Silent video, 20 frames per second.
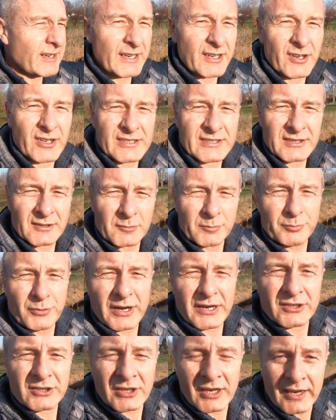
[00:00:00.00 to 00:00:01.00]
really nice little
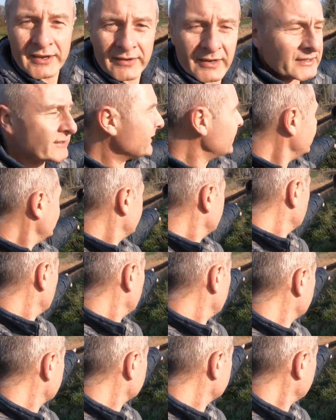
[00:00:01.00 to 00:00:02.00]
bridge here actually, as
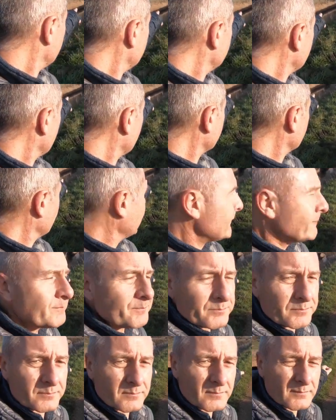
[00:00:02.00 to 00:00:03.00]
you can see down there.
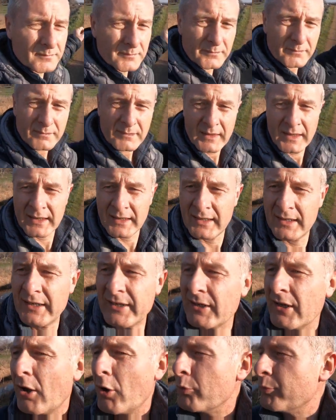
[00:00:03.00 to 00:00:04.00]

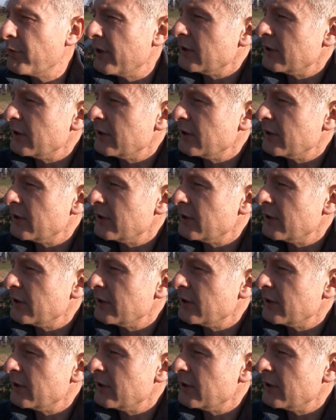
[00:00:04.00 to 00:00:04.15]
Little old